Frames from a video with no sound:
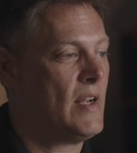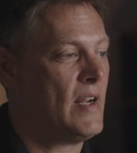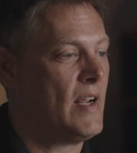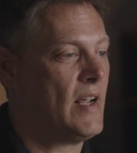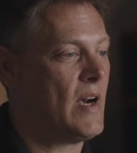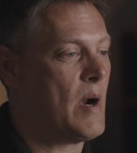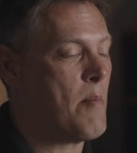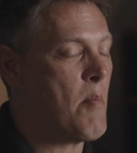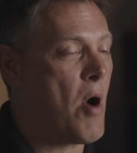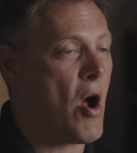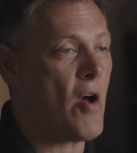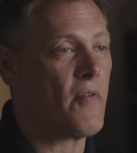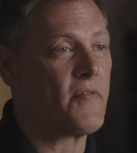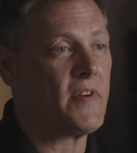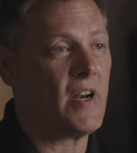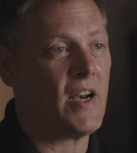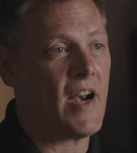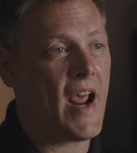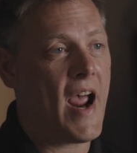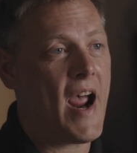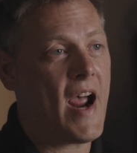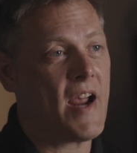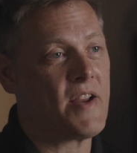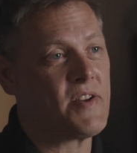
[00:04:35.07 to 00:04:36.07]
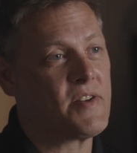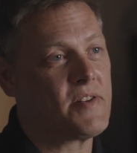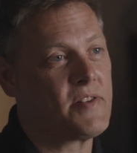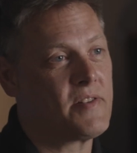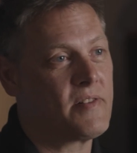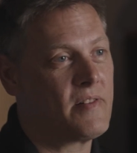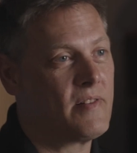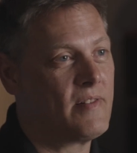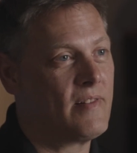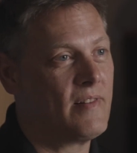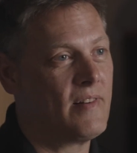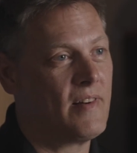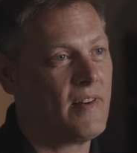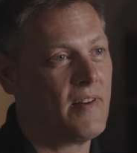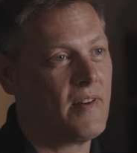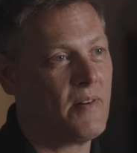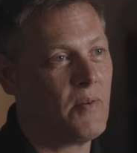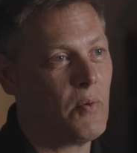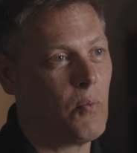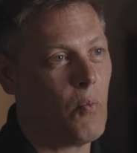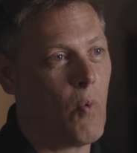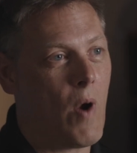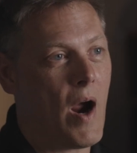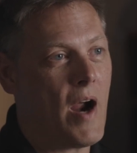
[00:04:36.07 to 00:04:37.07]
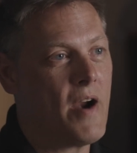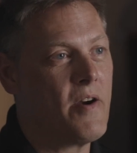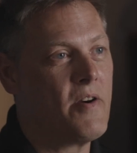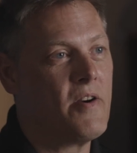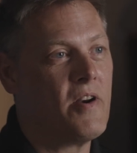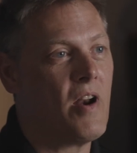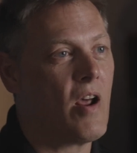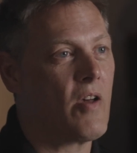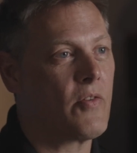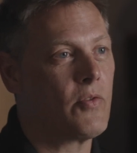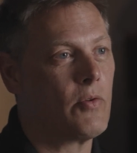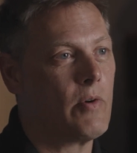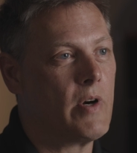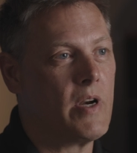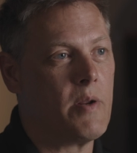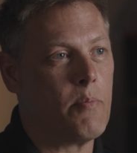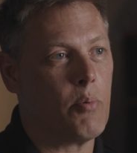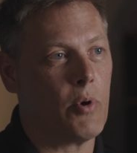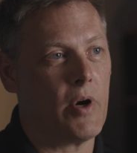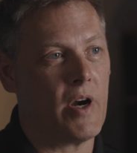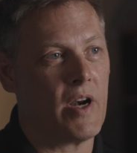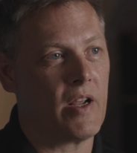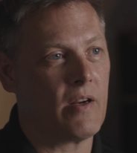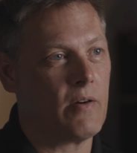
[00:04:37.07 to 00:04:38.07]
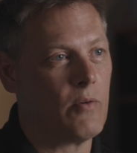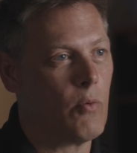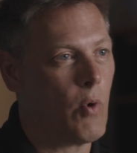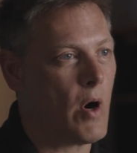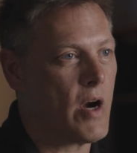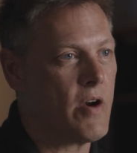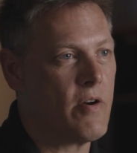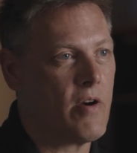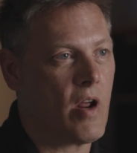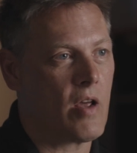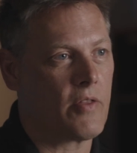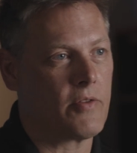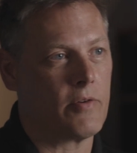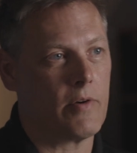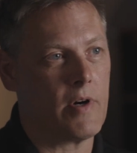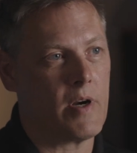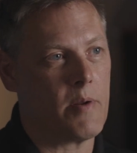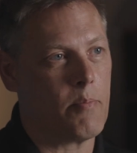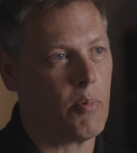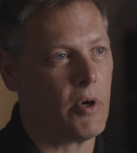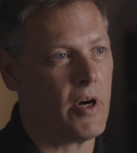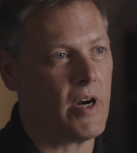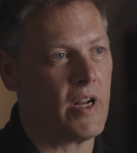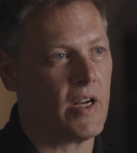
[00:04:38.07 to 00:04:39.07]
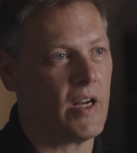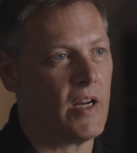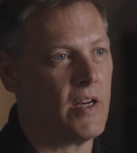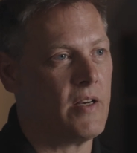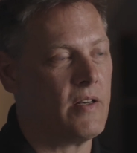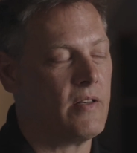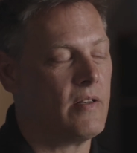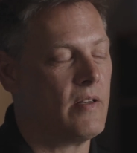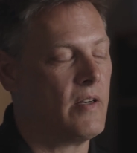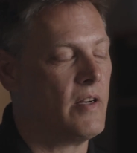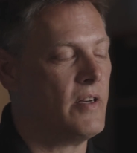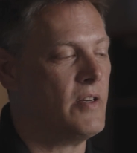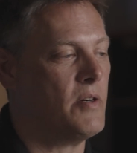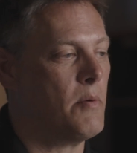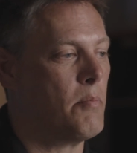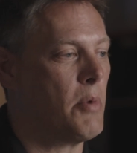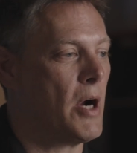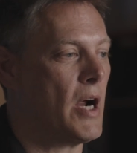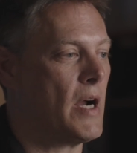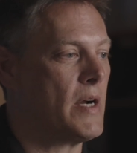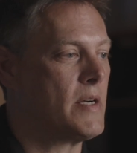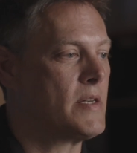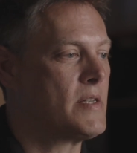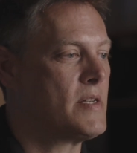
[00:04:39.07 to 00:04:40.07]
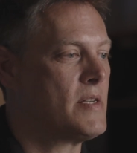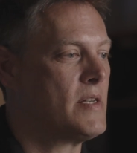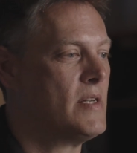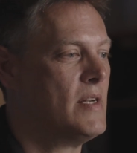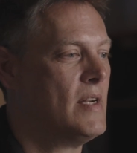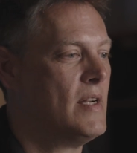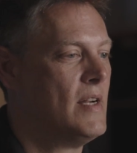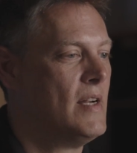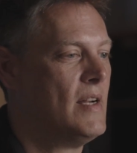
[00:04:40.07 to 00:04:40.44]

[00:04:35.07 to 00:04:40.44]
And I'm often asked, why are you not 3D printing? Why are you not 3D printing in your bikes?